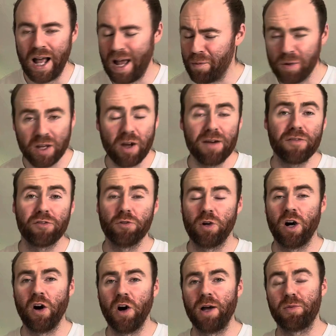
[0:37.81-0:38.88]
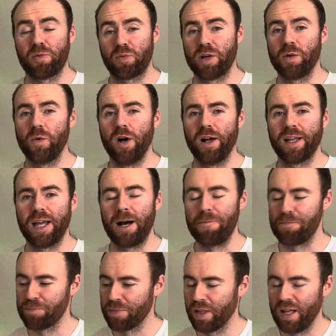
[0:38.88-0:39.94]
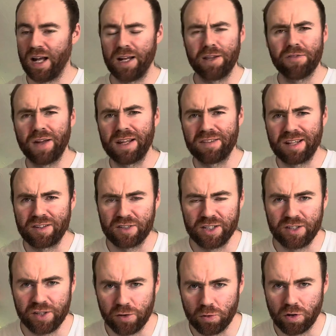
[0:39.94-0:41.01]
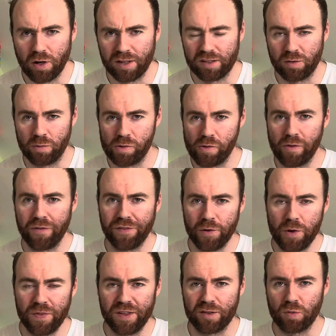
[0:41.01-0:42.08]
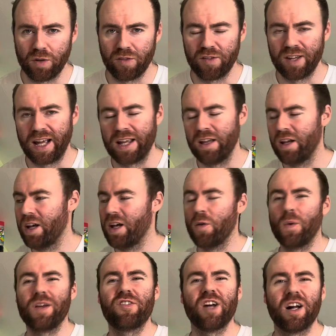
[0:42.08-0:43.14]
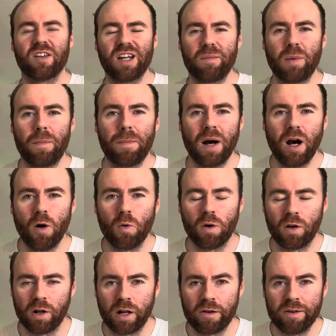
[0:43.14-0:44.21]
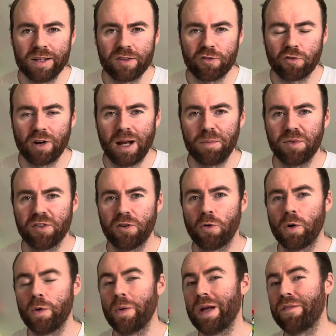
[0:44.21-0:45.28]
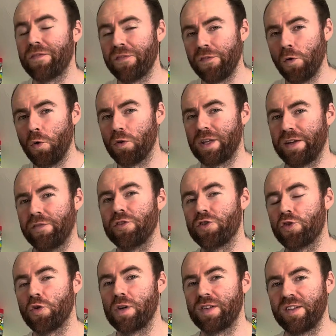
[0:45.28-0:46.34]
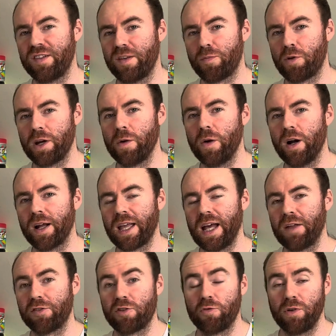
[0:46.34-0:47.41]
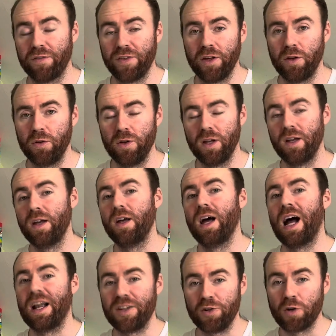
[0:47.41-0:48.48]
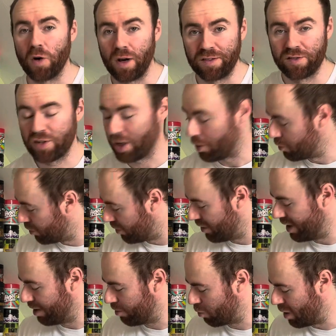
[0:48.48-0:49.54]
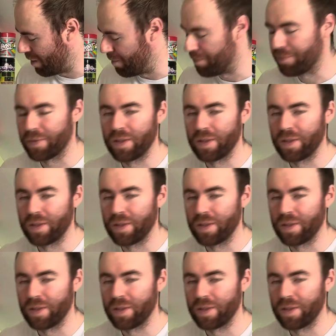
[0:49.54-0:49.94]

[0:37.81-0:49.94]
And we're going through a hyped pre-workout, and it's thanks actually to you guys that we're reviewing this one today. We chucked up a poll on our Instagram story. We had 4 different choices of pre-workouts to review, and you guys chose this one.